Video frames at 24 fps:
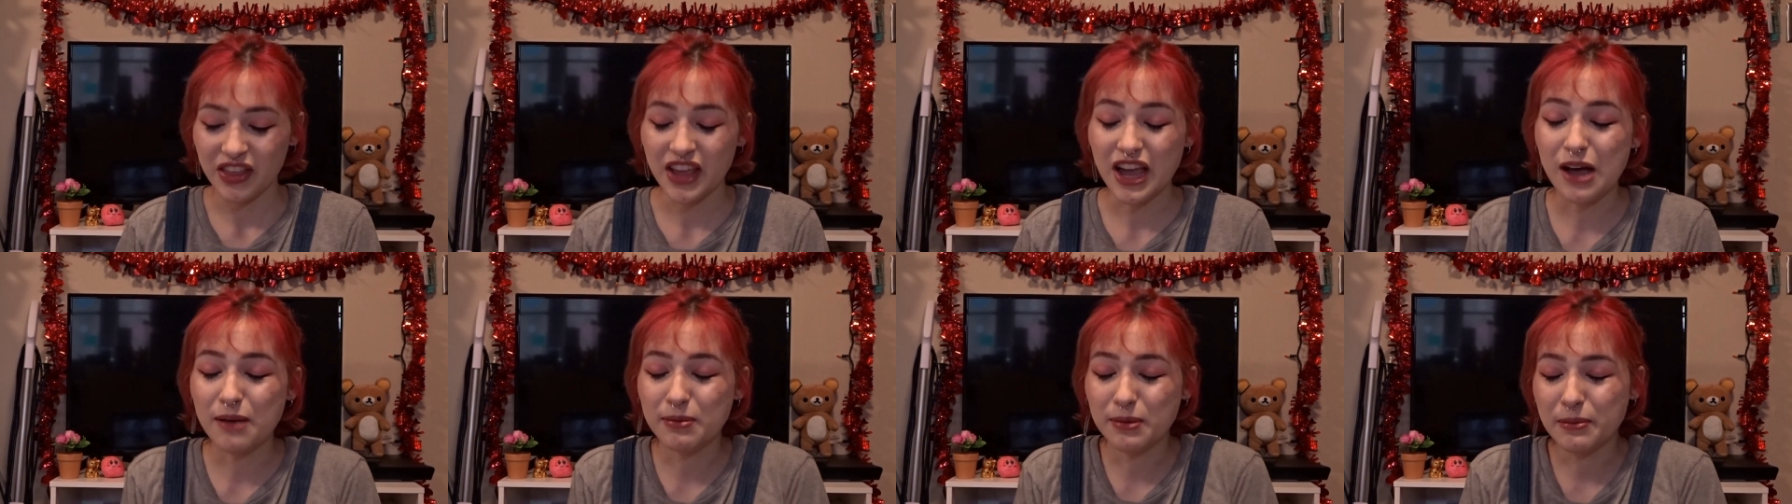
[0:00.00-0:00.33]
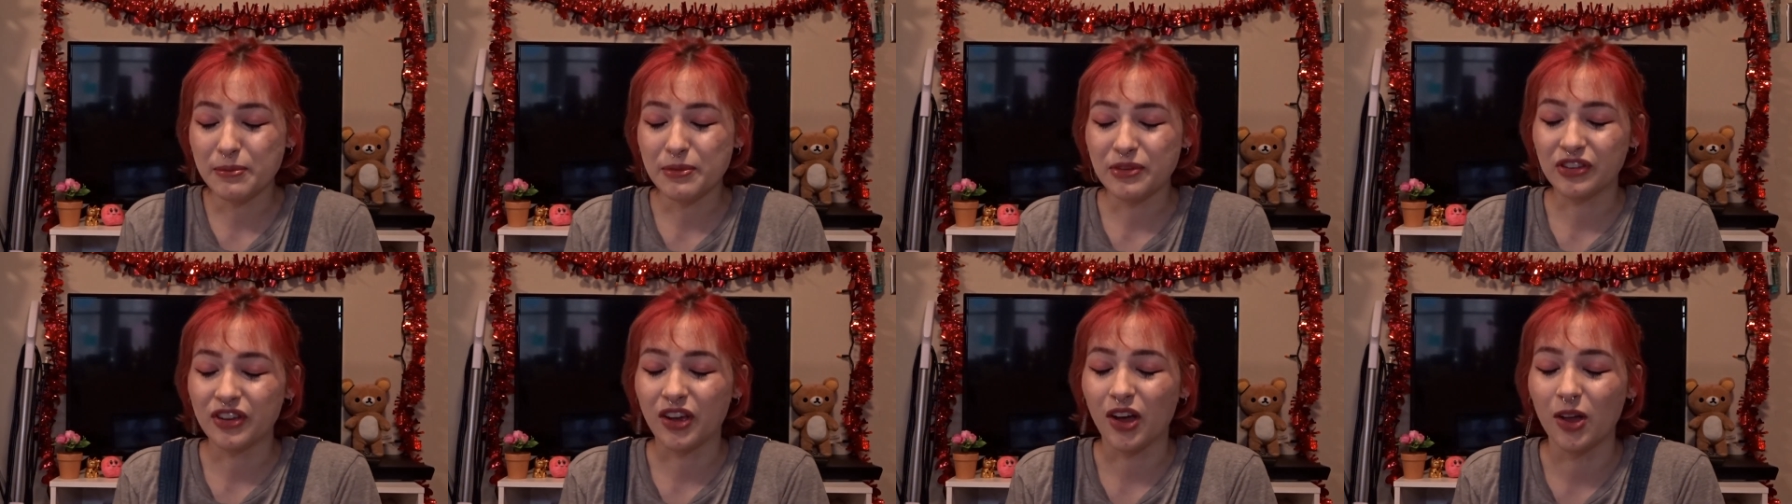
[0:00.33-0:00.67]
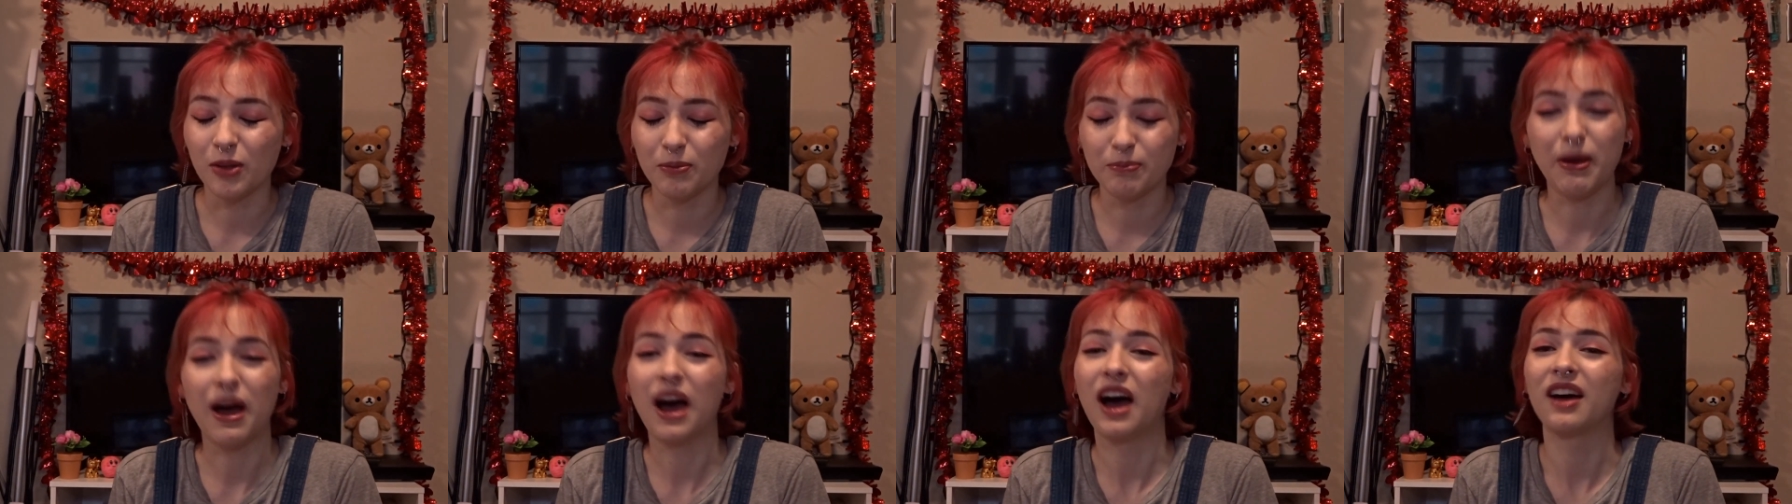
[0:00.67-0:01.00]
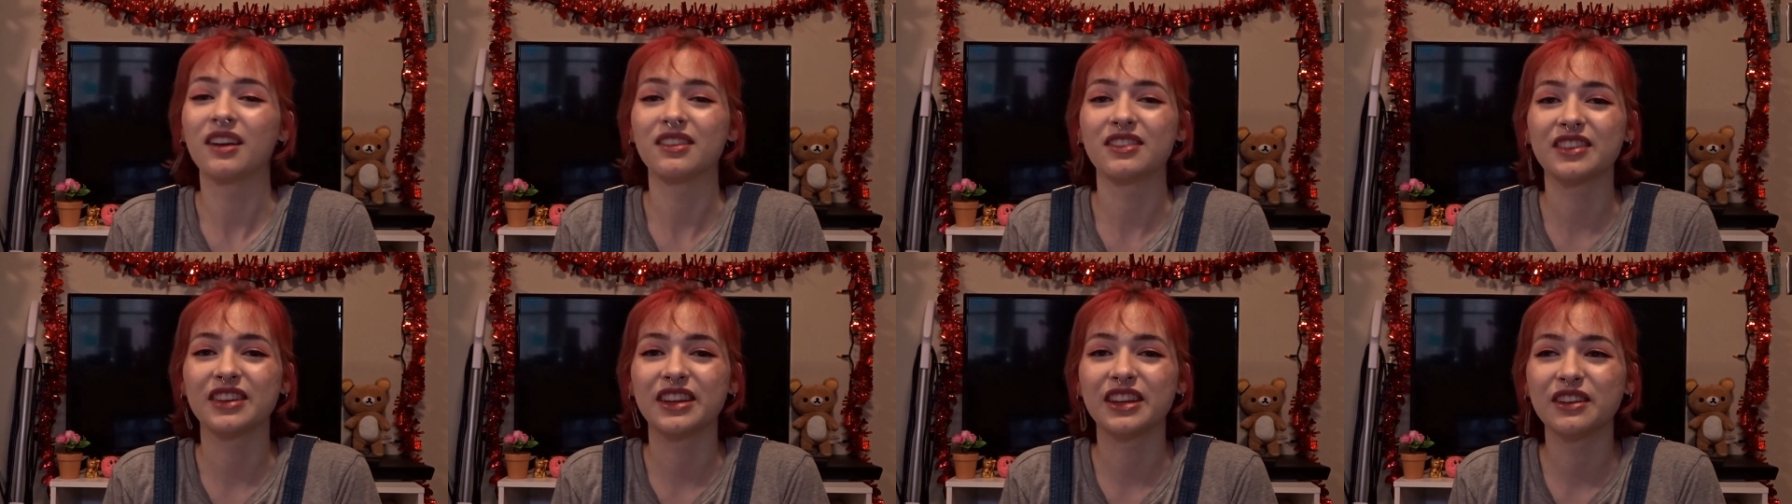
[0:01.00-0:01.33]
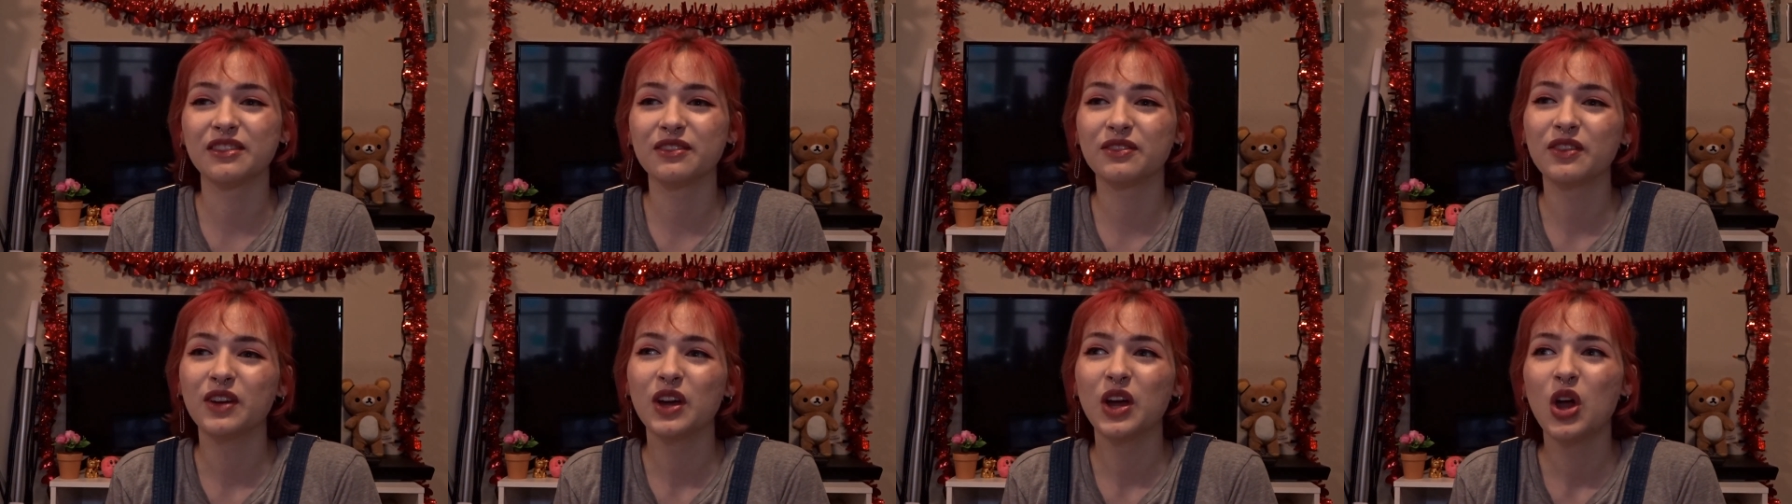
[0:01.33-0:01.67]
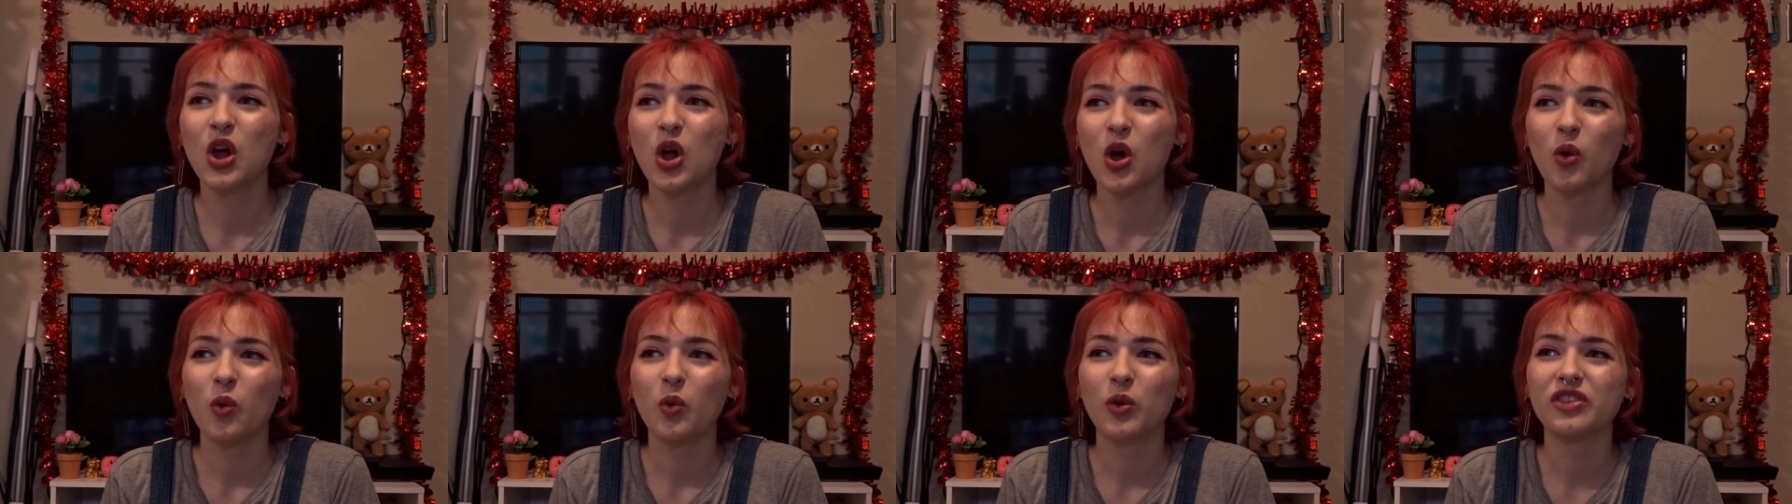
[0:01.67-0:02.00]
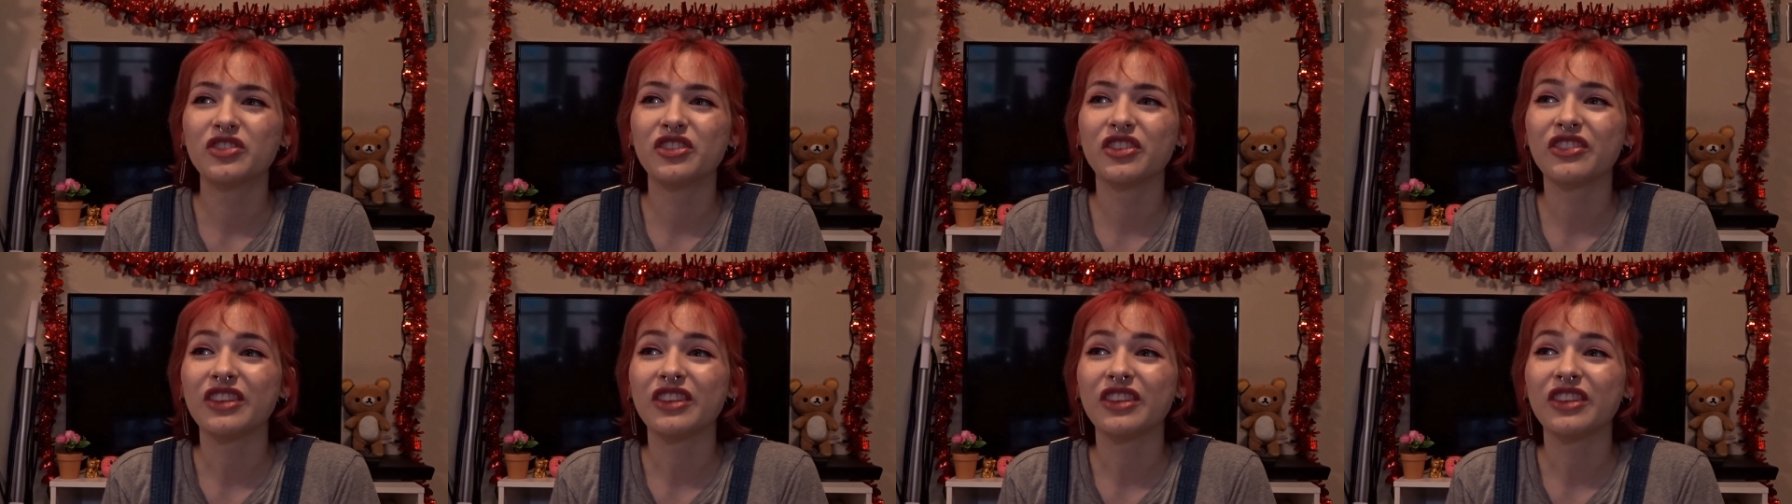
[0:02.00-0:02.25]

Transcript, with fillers: The album is called Positive, which